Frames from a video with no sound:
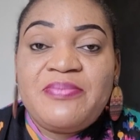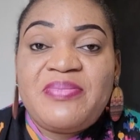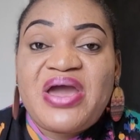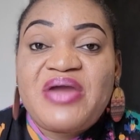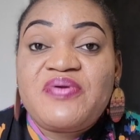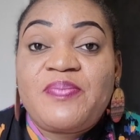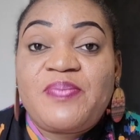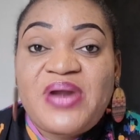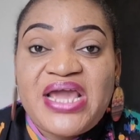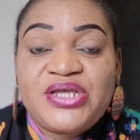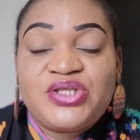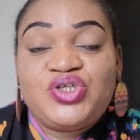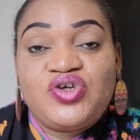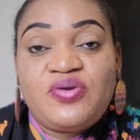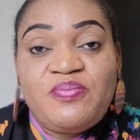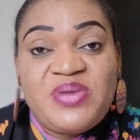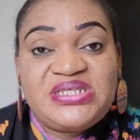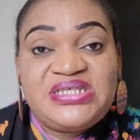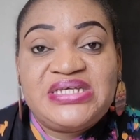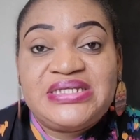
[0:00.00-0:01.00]
replying to your
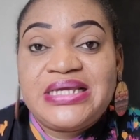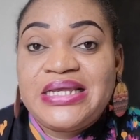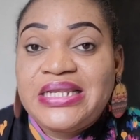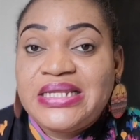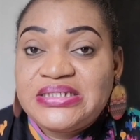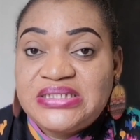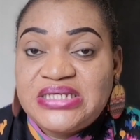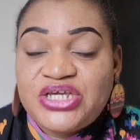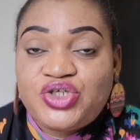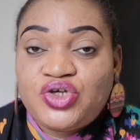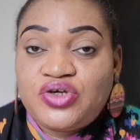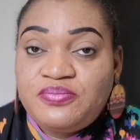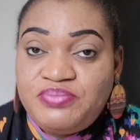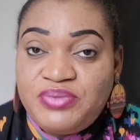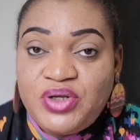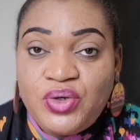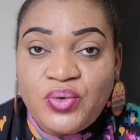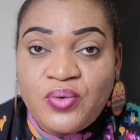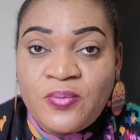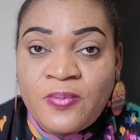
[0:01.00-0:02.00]
message in the section
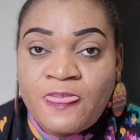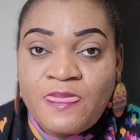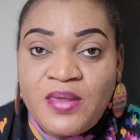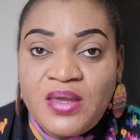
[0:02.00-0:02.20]
below.